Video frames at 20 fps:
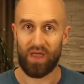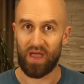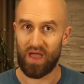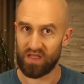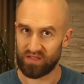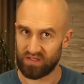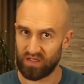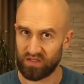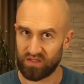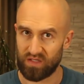
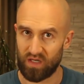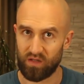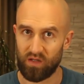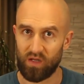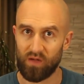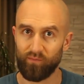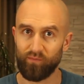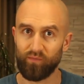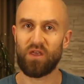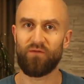as I said,
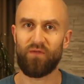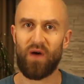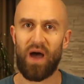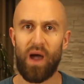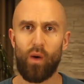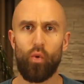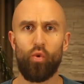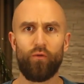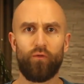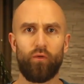if
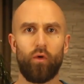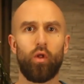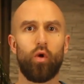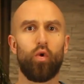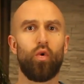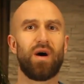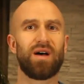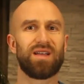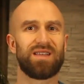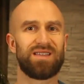I will
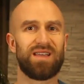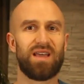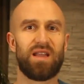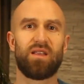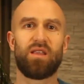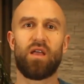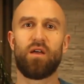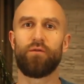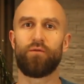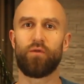follow a set
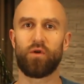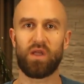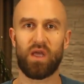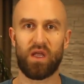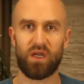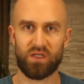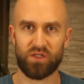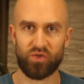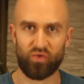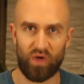it and
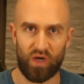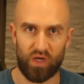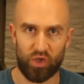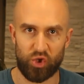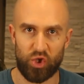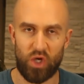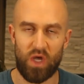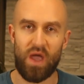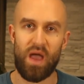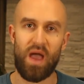forget it
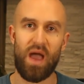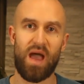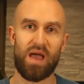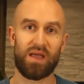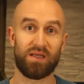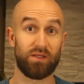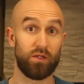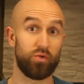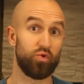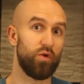strategy
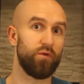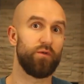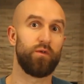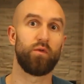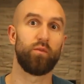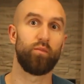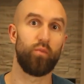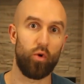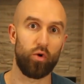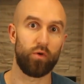as the
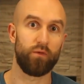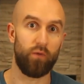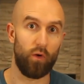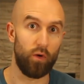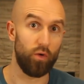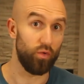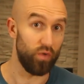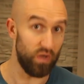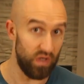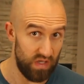3-fund
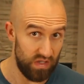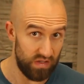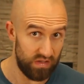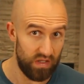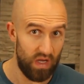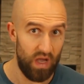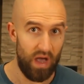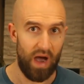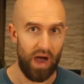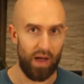portfolio is,
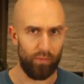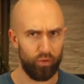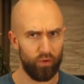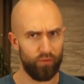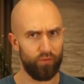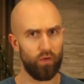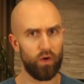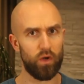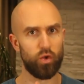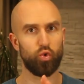I
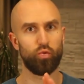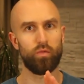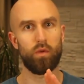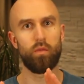prefer it to